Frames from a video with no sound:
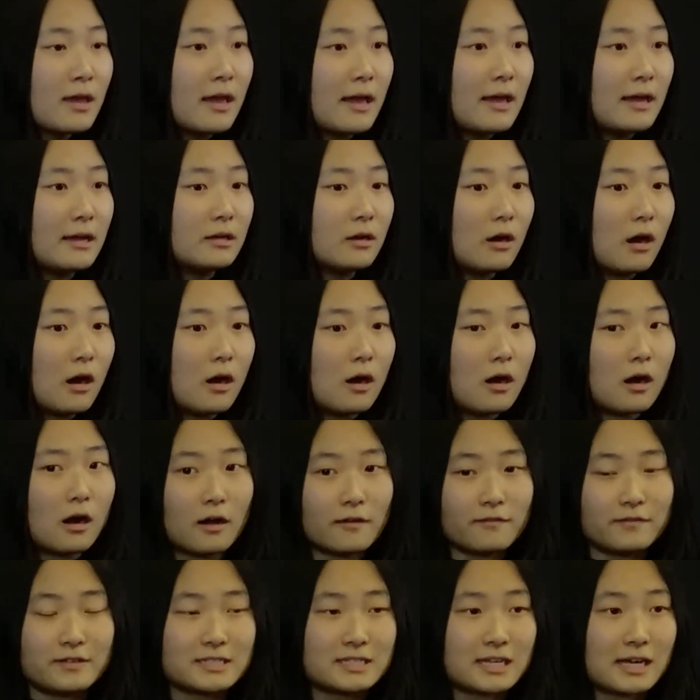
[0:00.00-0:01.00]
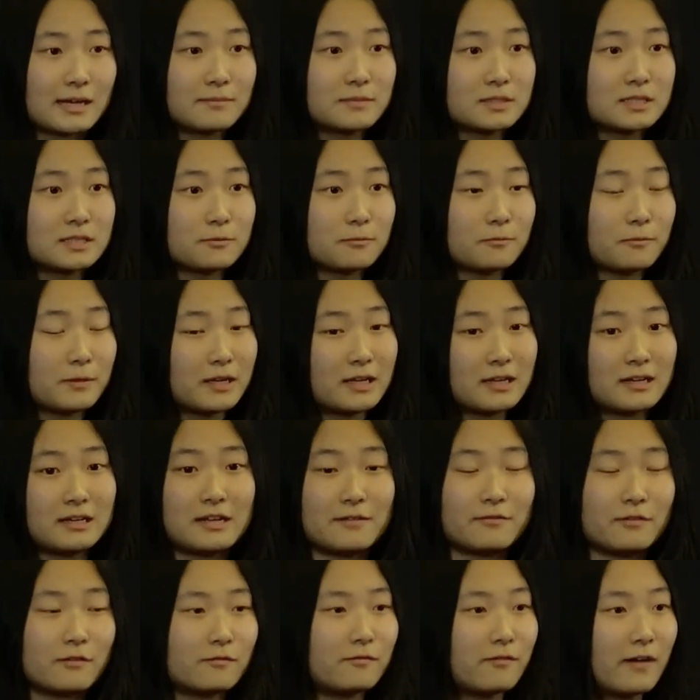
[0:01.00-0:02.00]
and oftentimes we can
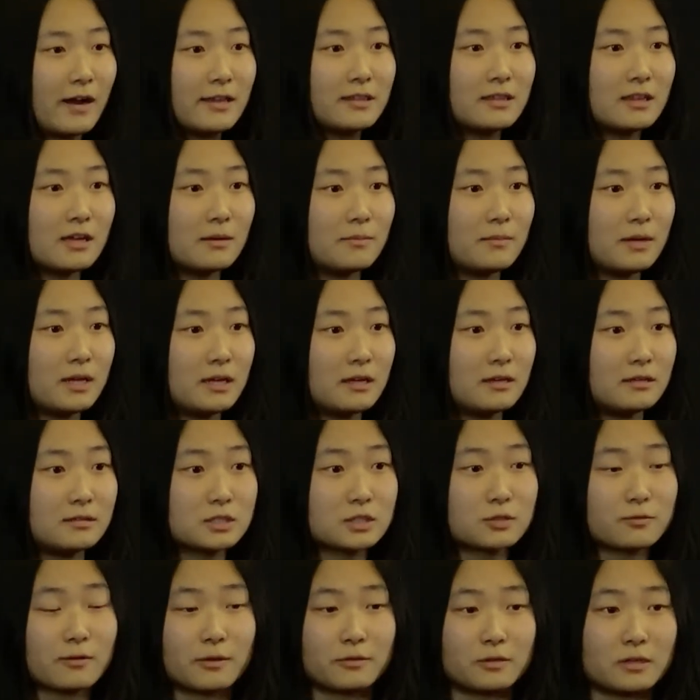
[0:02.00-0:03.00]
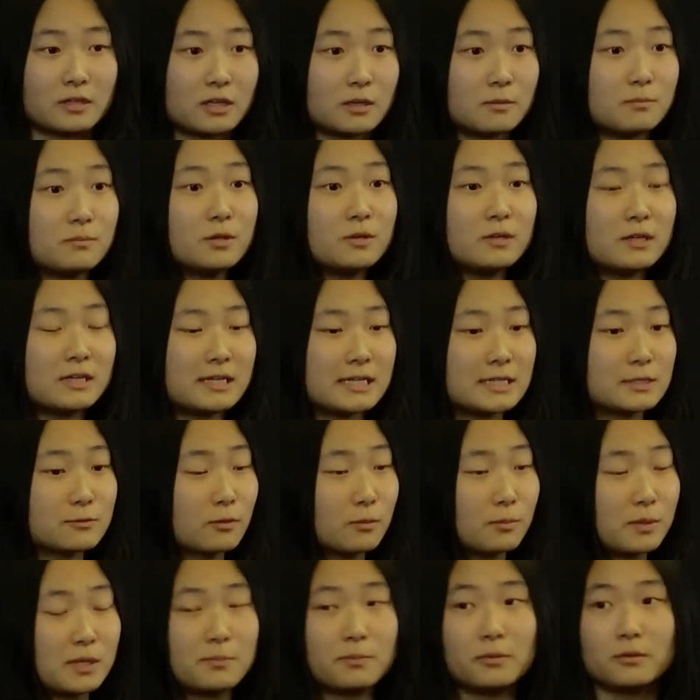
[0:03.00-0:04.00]
even find them in surrounding communities where
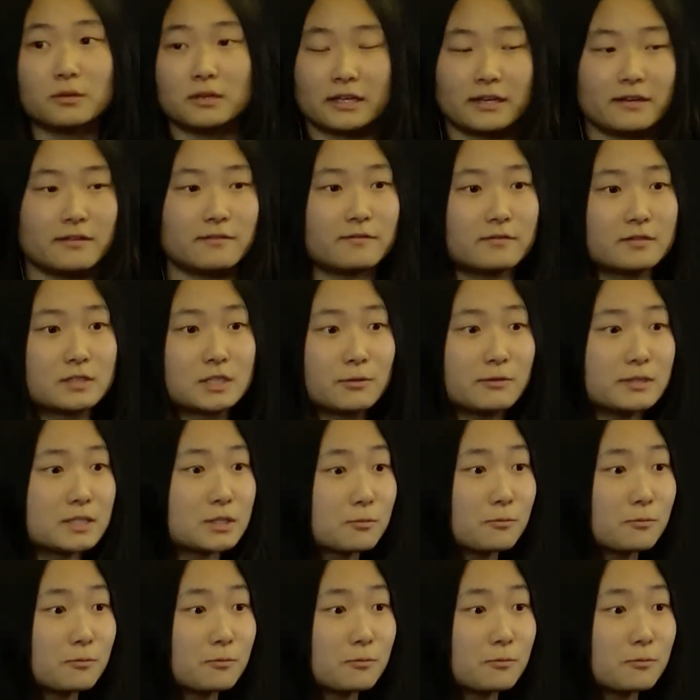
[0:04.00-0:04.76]
people live. So it's